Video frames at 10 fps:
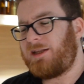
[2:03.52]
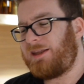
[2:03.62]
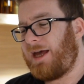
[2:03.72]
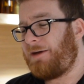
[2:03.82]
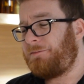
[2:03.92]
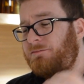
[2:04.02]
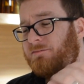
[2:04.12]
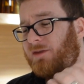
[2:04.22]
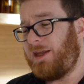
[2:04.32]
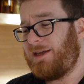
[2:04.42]
That
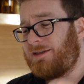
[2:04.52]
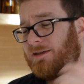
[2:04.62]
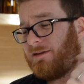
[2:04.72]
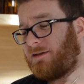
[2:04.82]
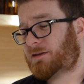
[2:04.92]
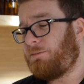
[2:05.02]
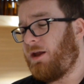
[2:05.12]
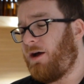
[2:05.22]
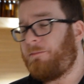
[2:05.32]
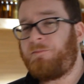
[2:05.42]
is
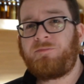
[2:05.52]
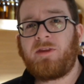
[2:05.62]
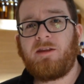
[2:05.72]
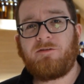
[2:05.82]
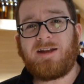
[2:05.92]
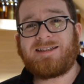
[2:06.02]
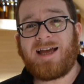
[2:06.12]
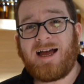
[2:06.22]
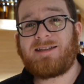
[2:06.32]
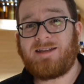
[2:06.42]
sublime.
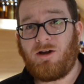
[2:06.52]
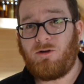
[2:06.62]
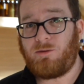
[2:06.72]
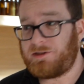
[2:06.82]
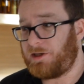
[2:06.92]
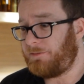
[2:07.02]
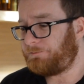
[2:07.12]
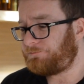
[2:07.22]
Fantastic old whiskey.